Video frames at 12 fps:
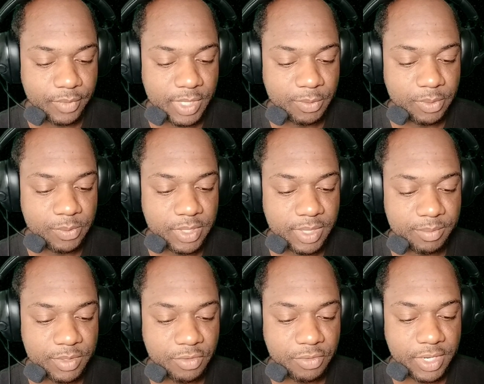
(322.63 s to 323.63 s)
Now we want him
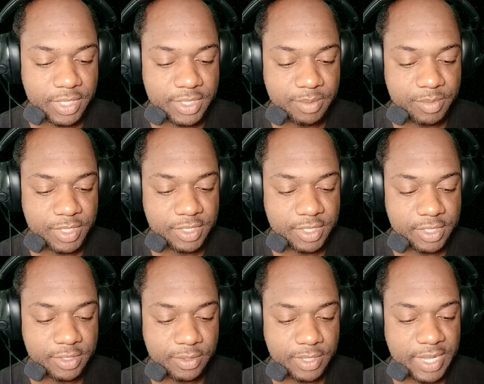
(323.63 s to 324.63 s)
to create some
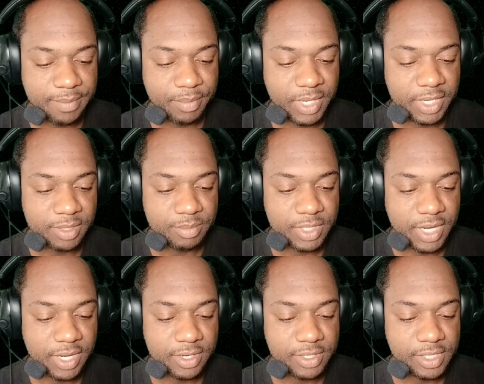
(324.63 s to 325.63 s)
distance on that medium
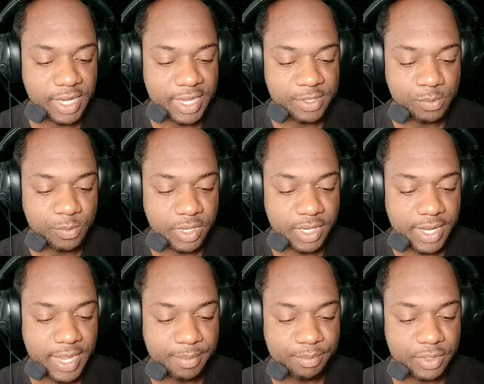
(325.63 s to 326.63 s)
tires. He has one
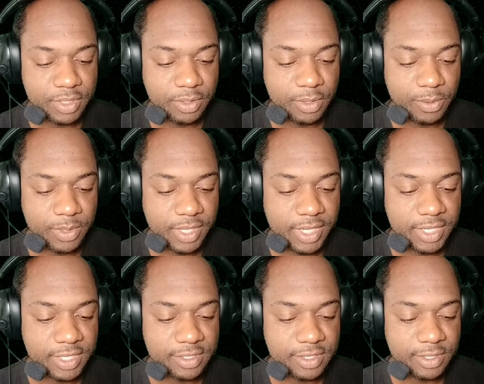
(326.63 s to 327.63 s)
lap to go and then
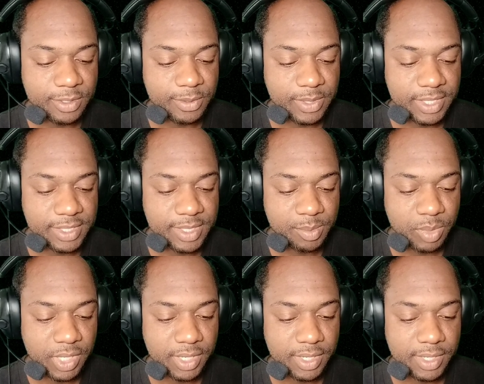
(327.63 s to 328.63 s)
he's going to go into
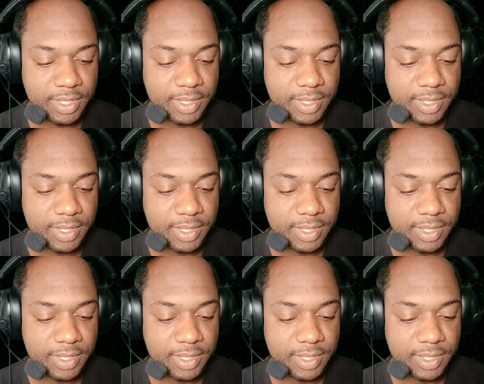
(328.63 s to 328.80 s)
pit.